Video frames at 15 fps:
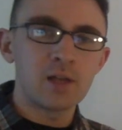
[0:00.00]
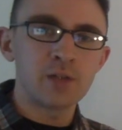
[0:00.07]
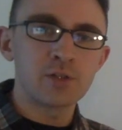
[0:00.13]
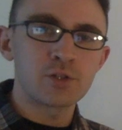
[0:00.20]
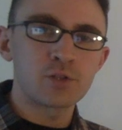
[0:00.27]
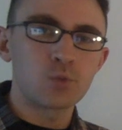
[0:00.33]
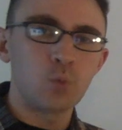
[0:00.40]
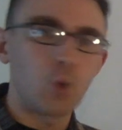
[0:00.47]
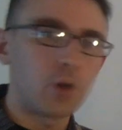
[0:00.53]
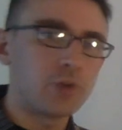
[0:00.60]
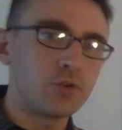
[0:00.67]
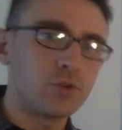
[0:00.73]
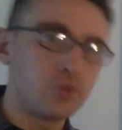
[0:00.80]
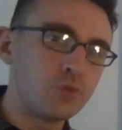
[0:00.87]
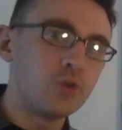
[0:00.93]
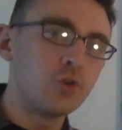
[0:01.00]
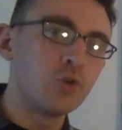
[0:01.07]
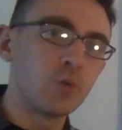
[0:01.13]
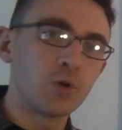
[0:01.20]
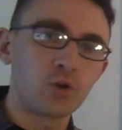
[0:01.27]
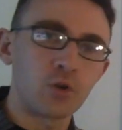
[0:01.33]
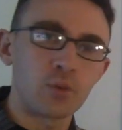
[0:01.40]
and just what you
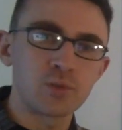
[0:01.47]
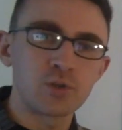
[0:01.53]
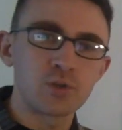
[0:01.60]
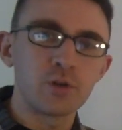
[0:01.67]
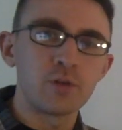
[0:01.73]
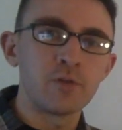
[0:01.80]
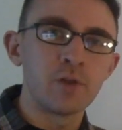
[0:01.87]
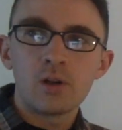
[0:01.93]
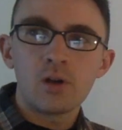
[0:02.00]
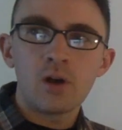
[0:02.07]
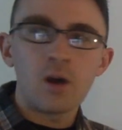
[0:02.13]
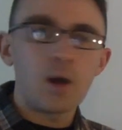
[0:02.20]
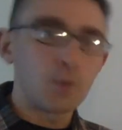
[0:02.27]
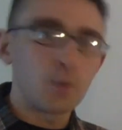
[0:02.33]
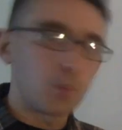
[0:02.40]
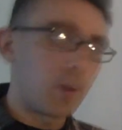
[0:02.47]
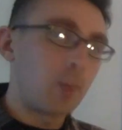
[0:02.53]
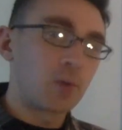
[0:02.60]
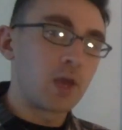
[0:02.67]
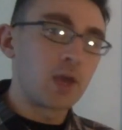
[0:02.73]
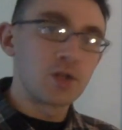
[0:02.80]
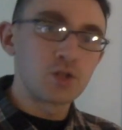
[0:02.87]
do in terms of your
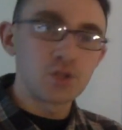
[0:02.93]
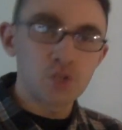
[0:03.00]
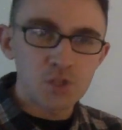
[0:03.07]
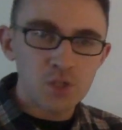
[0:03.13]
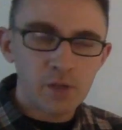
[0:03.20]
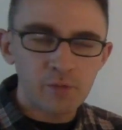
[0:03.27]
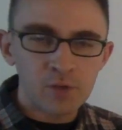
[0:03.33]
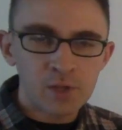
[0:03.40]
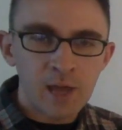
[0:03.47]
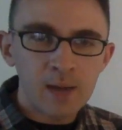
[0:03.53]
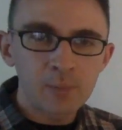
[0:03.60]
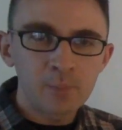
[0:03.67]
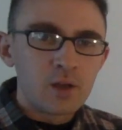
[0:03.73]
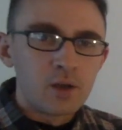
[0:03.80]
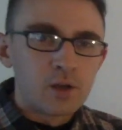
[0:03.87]
publications and stuff like that.